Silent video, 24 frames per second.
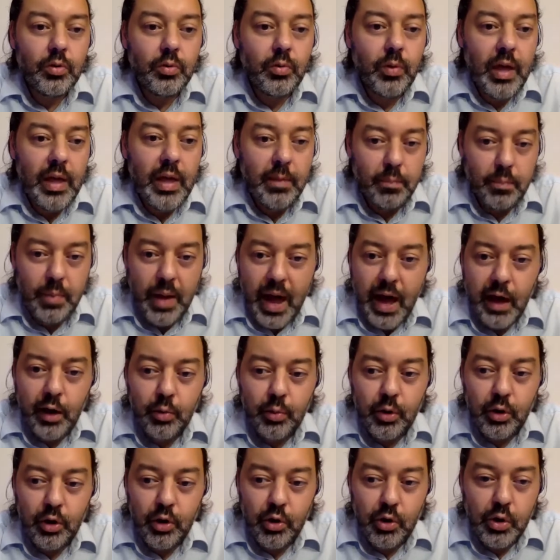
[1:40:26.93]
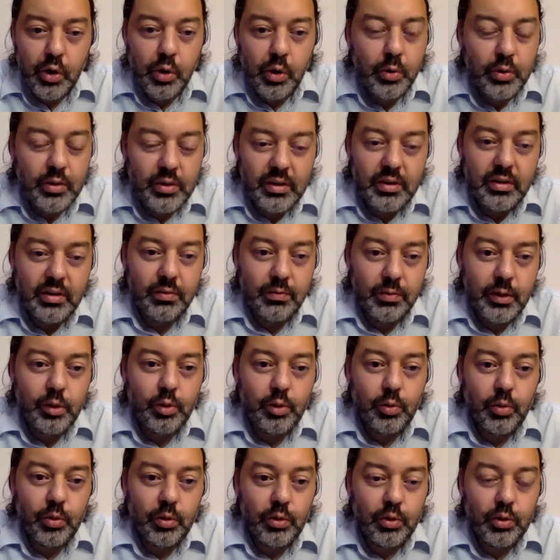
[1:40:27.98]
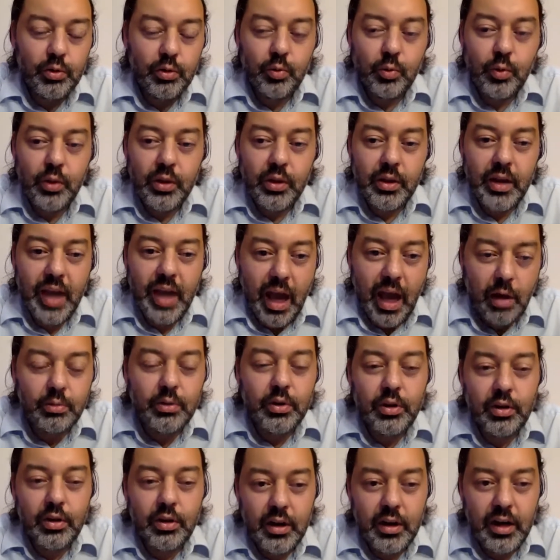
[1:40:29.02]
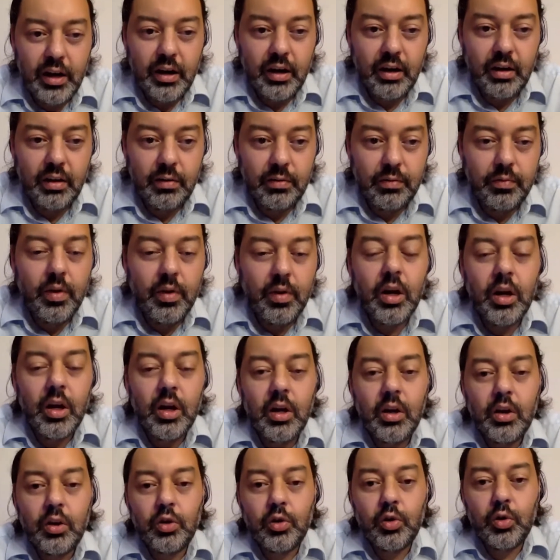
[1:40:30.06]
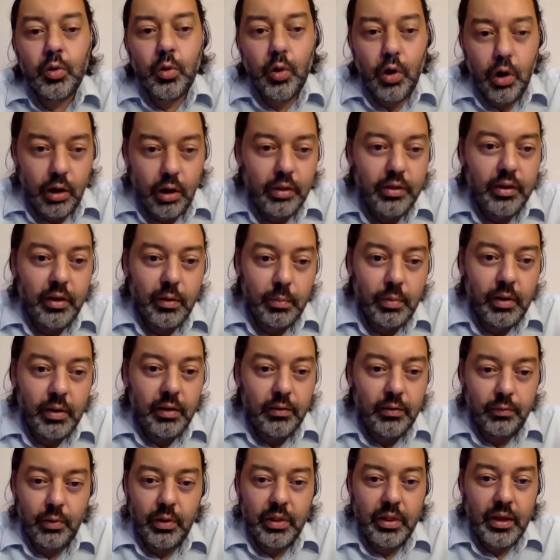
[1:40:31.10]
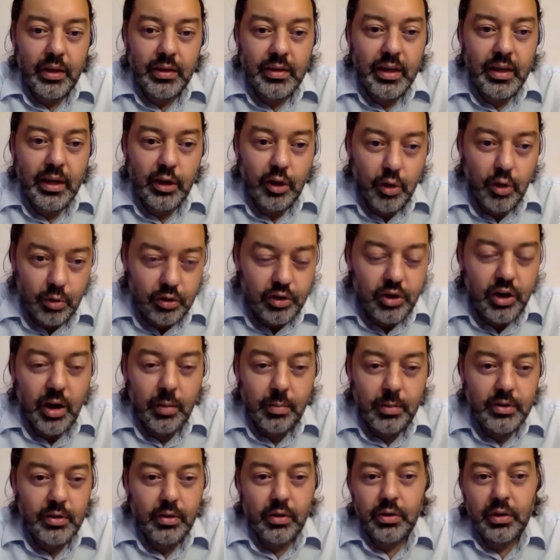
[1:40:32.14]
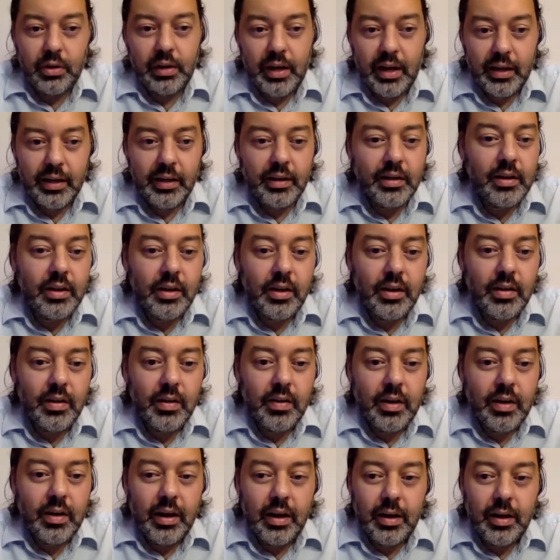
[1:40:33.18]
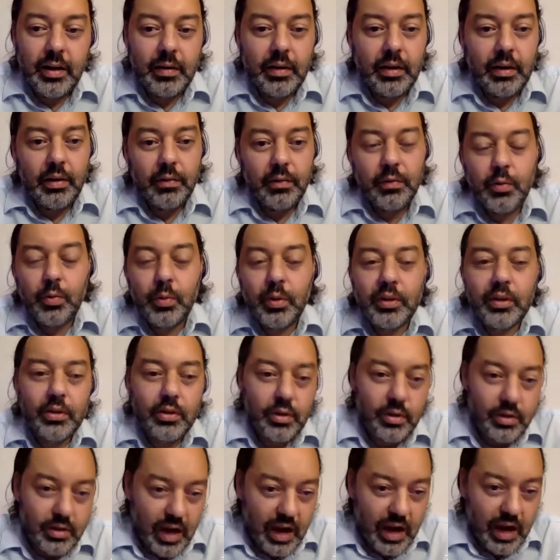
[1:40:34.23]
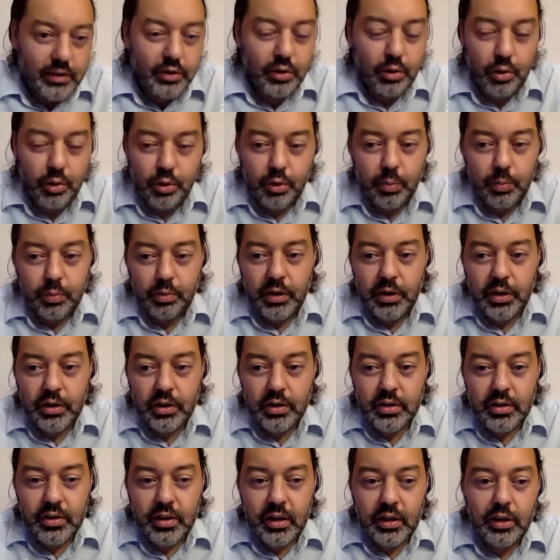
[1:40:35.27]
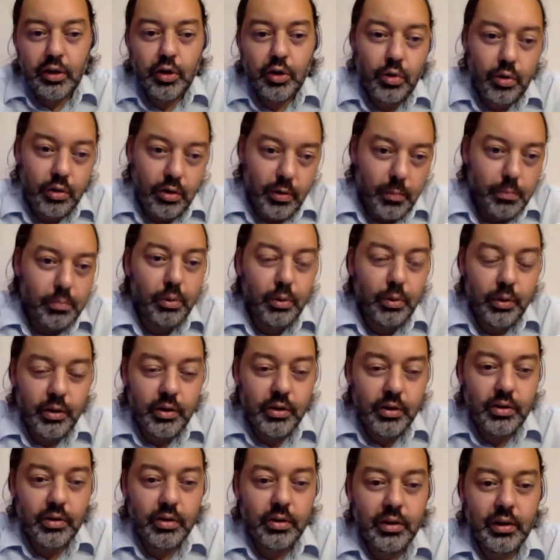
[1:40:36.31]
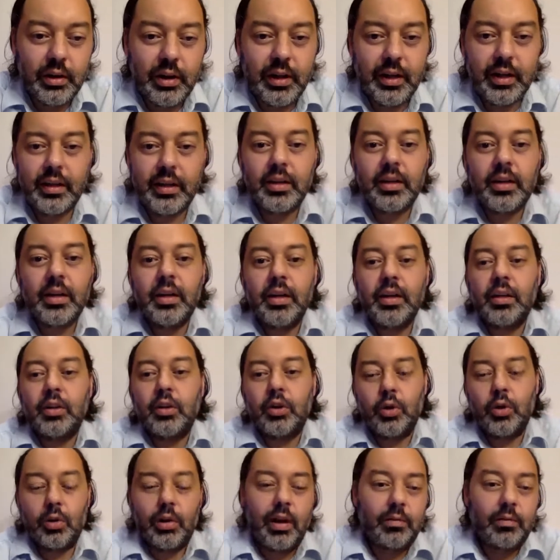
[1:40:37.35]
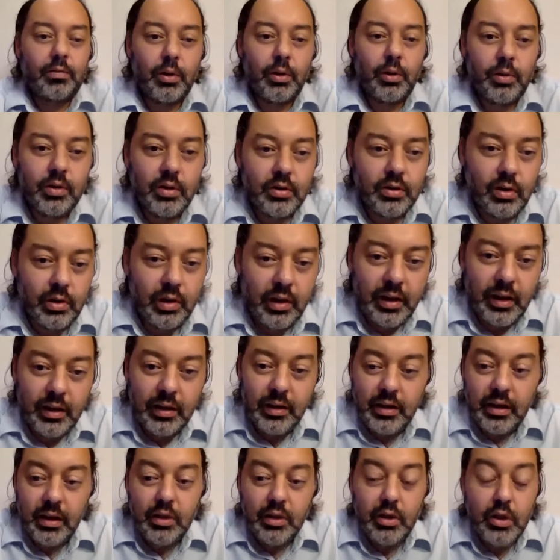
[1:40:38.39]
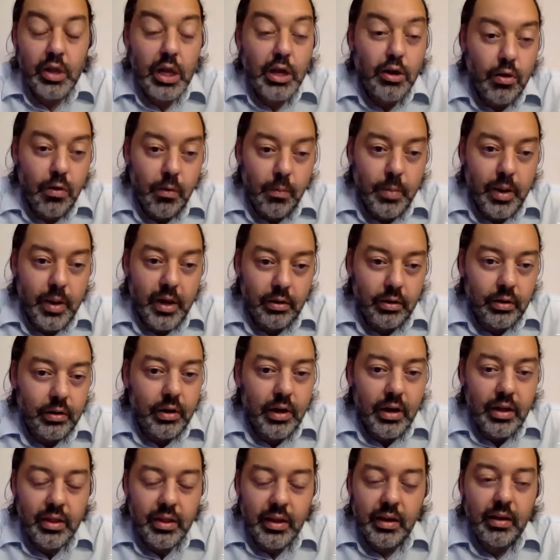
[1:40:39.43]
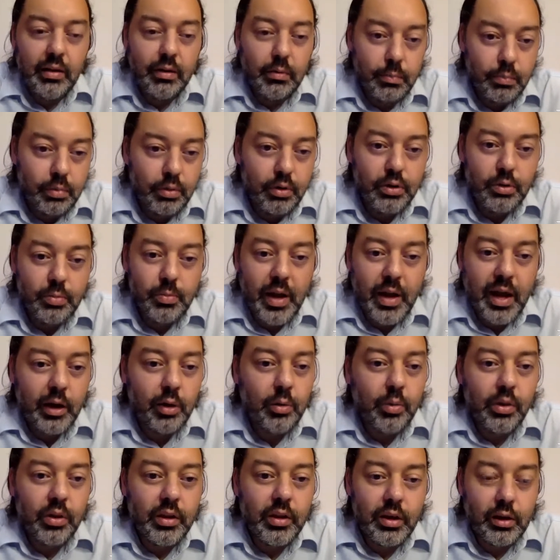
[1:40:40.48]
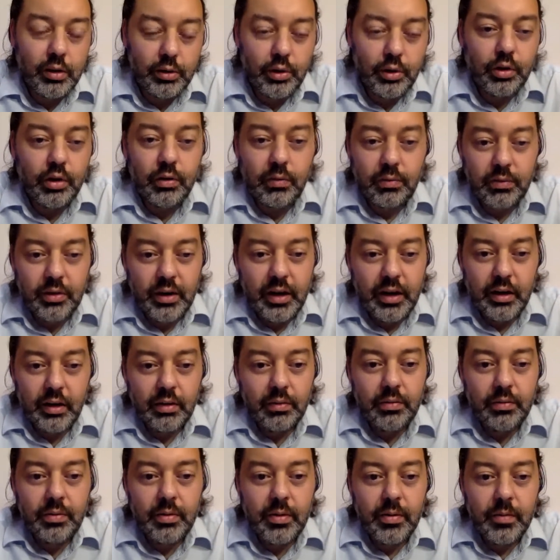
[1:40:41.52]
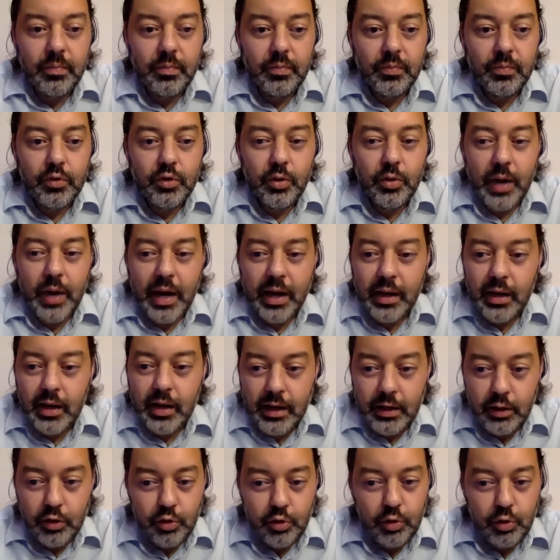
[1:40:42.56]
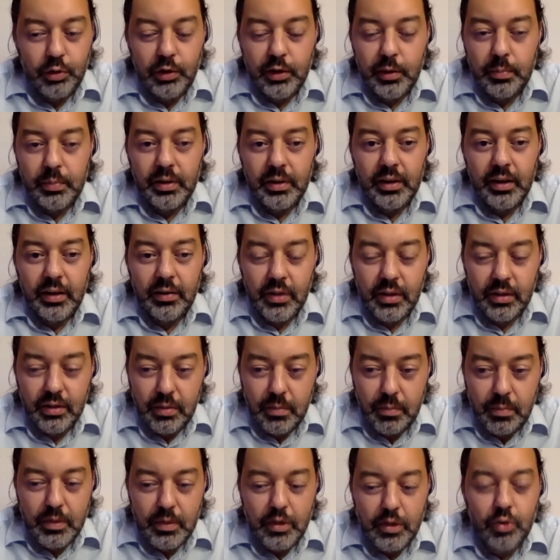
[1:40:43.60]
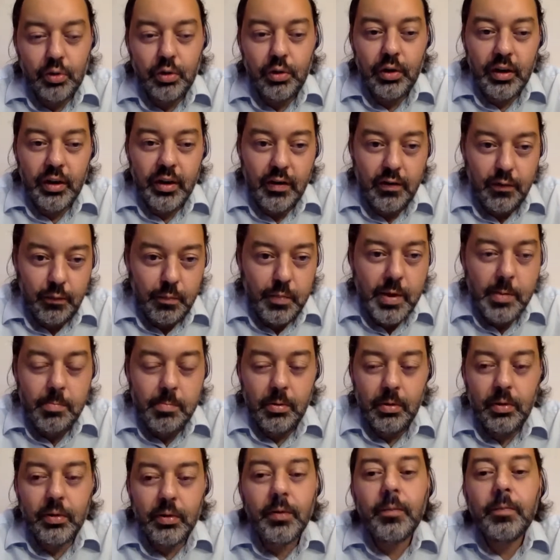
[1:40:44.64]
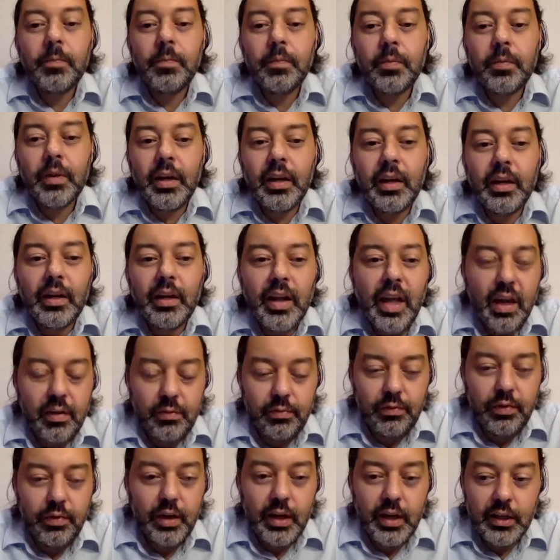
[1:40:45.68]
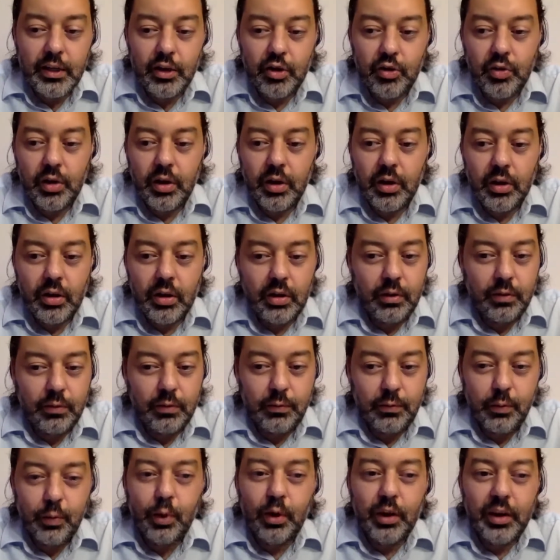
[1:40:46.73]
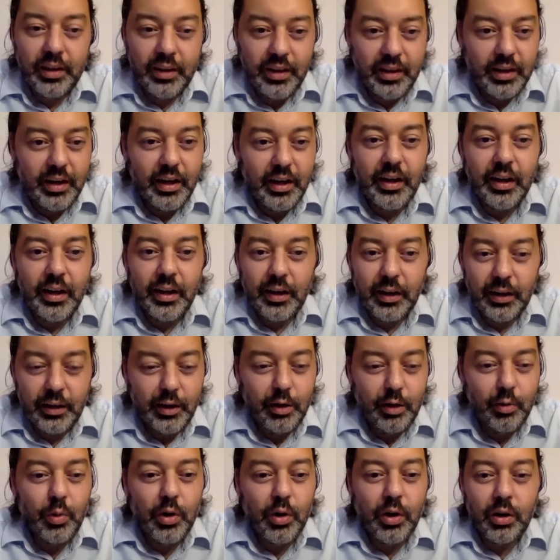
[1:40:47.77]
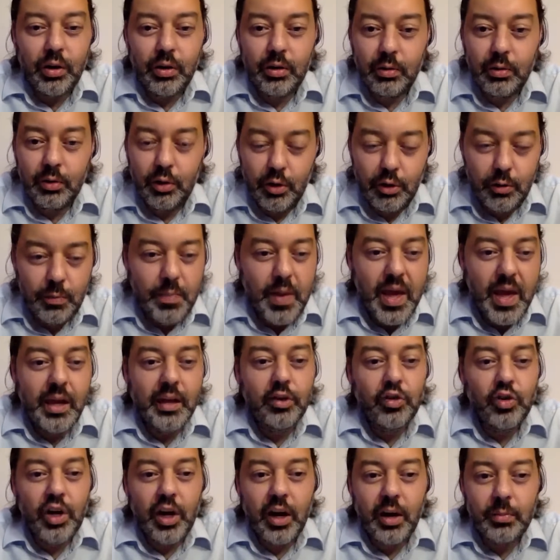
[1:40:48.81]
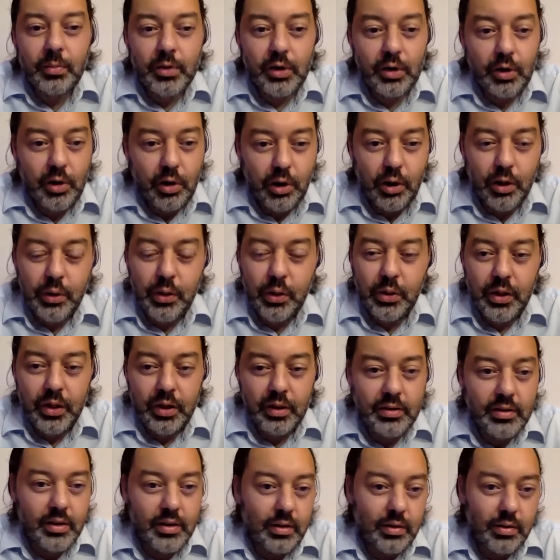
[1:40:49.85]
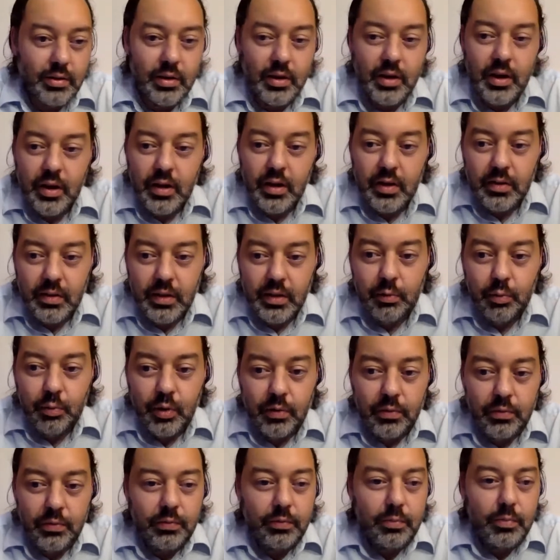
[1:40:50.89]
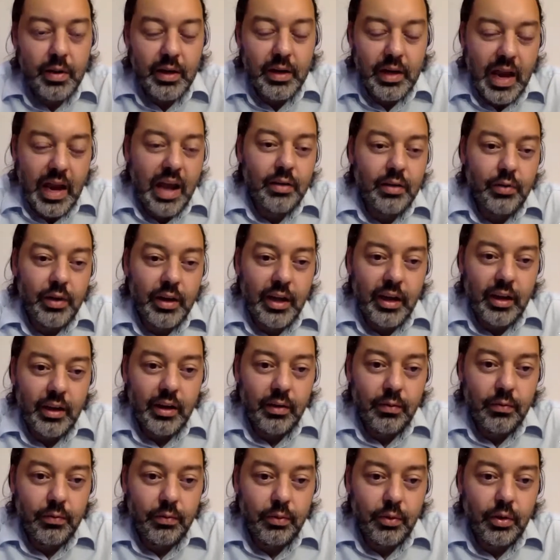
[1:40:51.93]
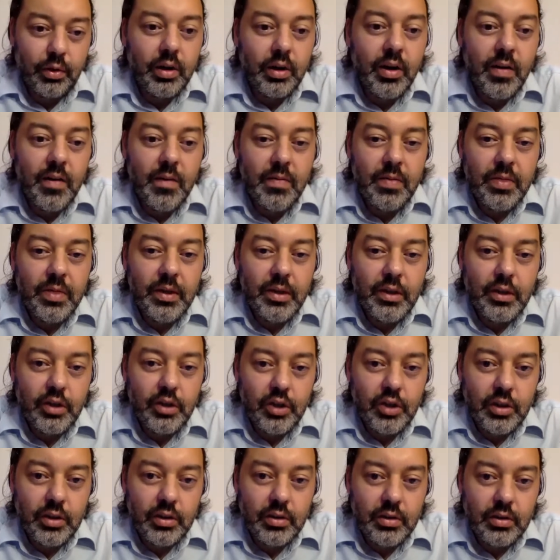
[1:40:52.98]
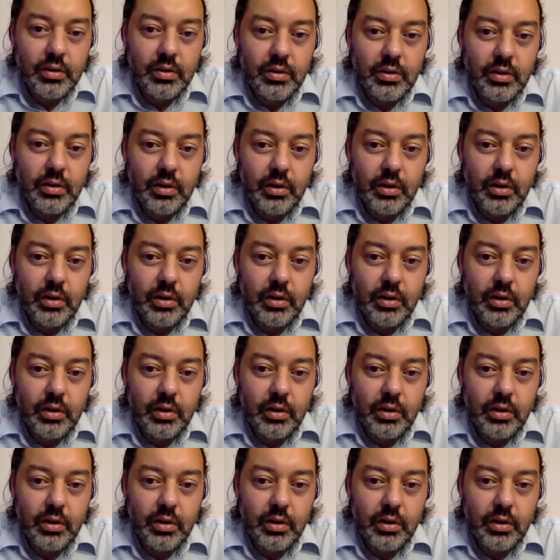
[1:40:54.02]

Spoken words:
empower those individuals with the counter narrative to call their bluff when they say your job is on the line. If you want us to tax the corporations, then your employer is on the line, your livelihood on the line. They know better, and they can push back with an alternative narrative. So I truly believe that the majority of people in every country are for clean air, clean water, good paying jobs, and all the things that we've been advocating for. They're just,